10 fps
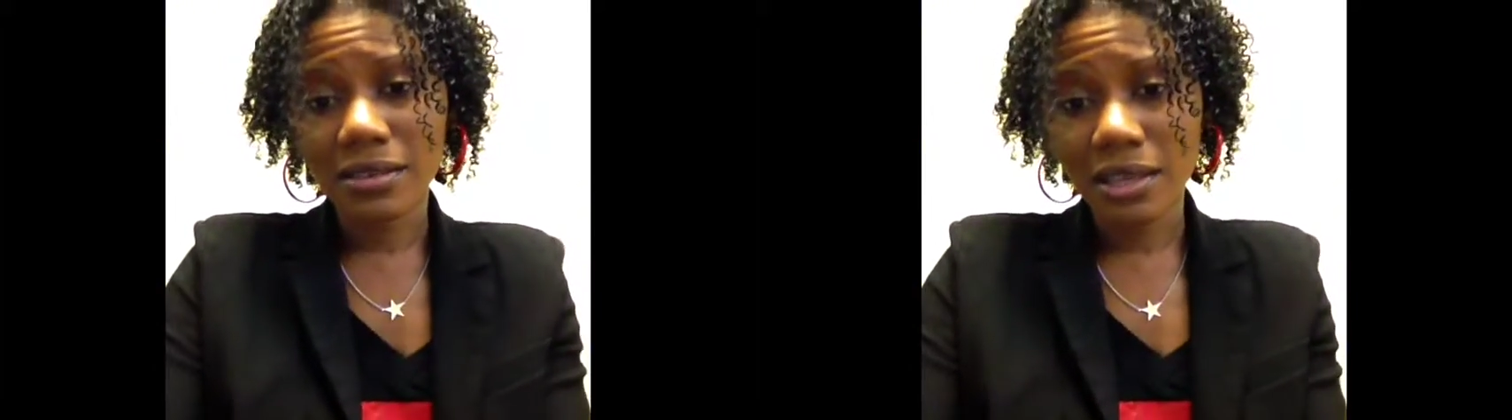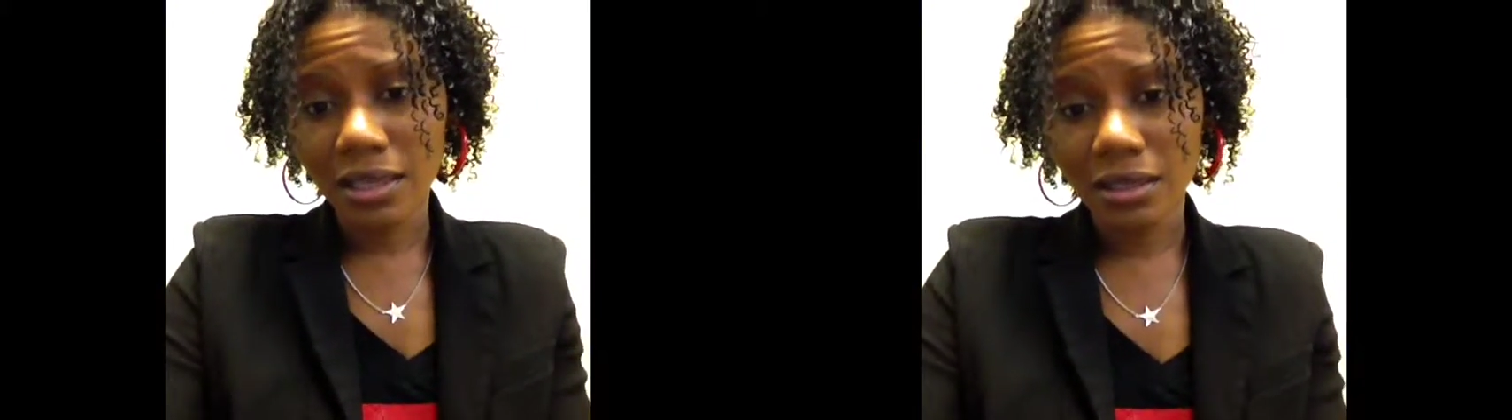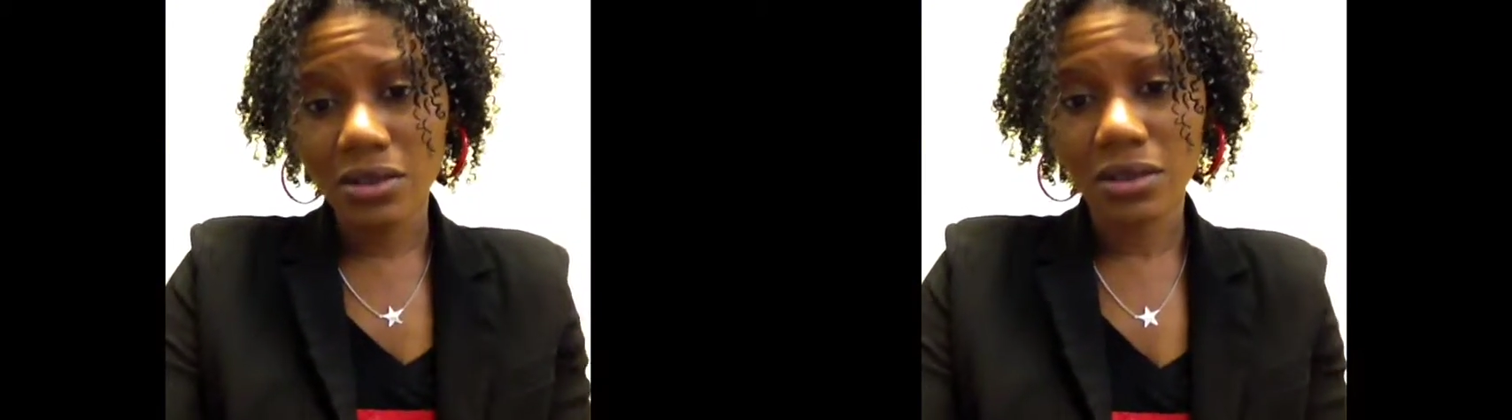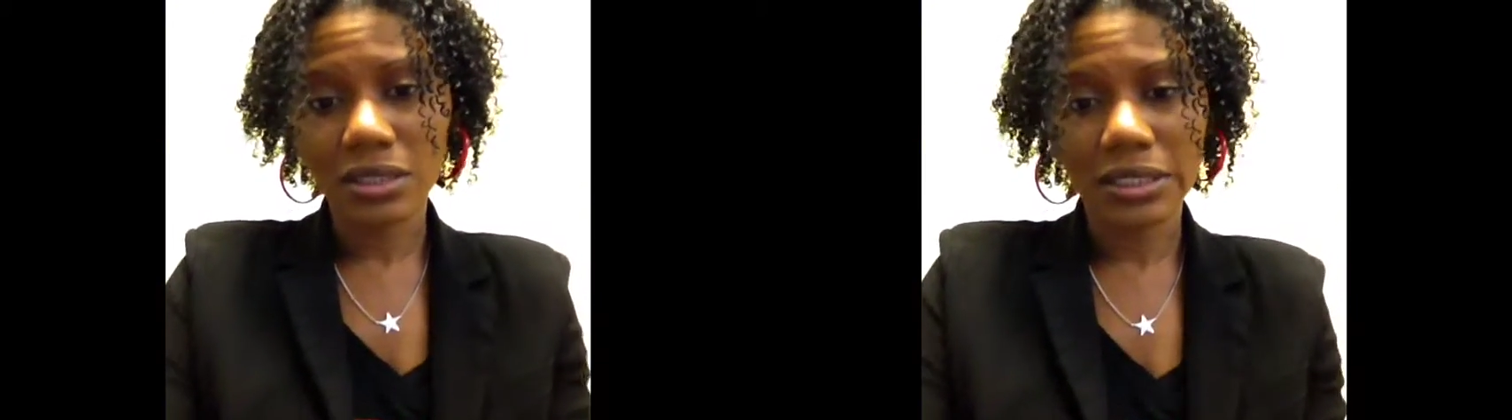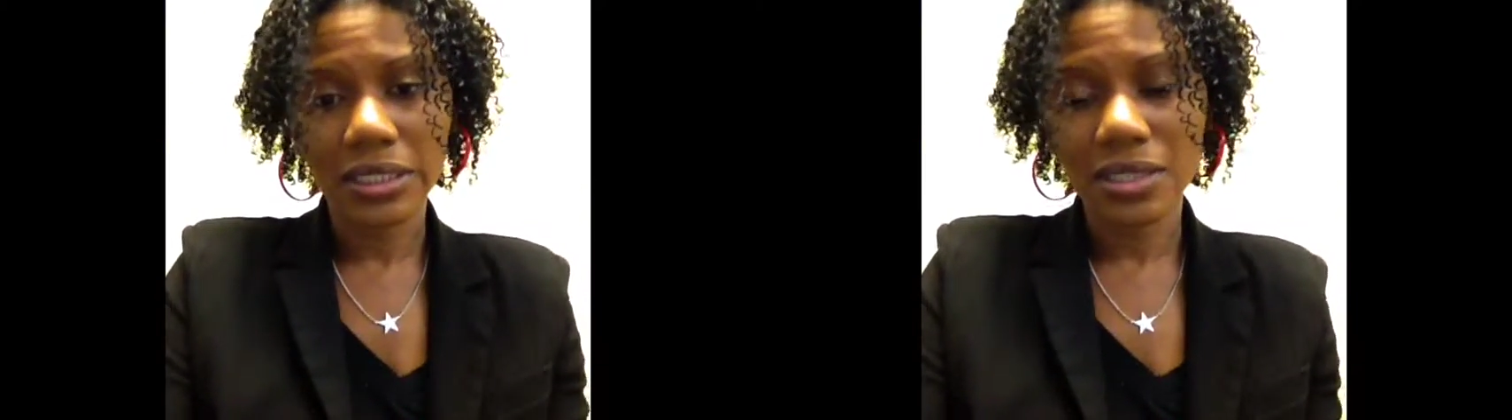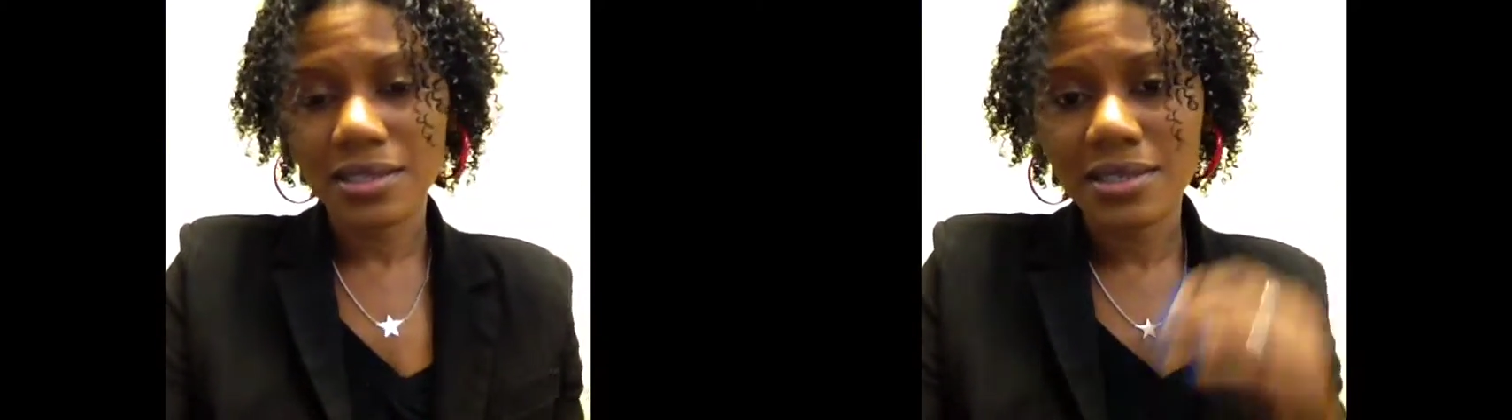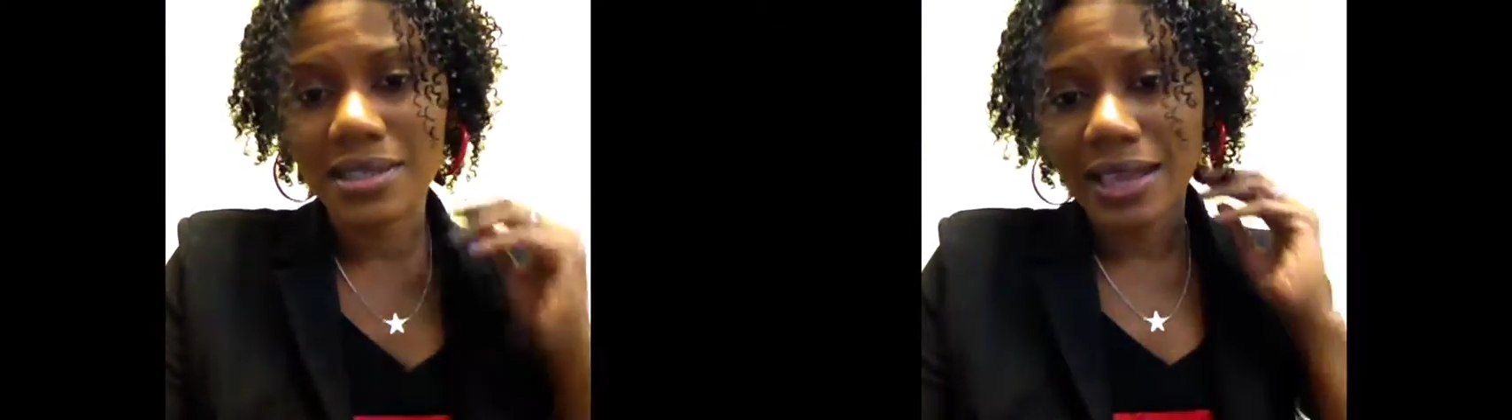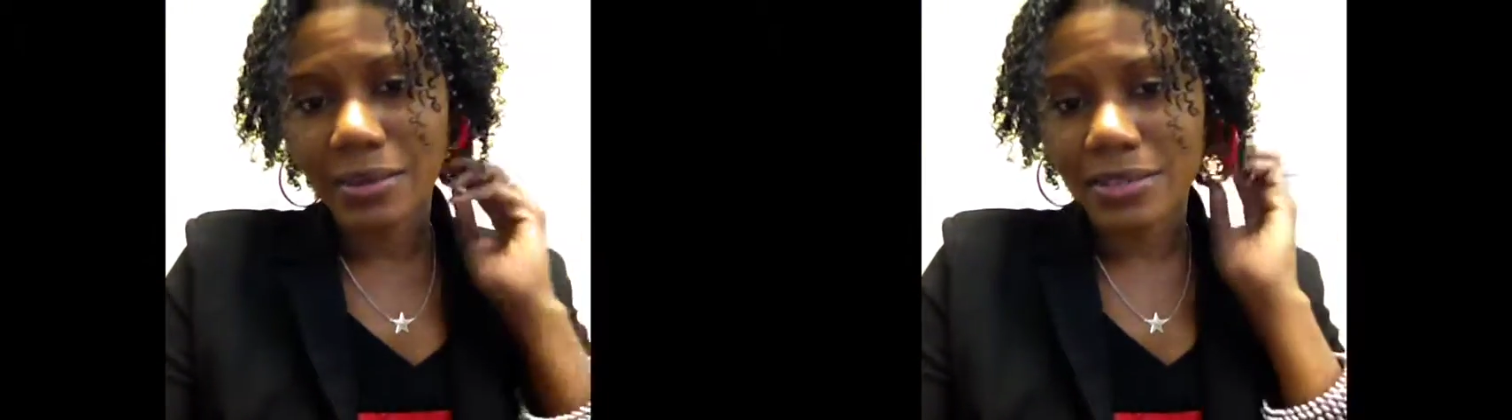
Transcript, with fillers: Kinky Curly is like a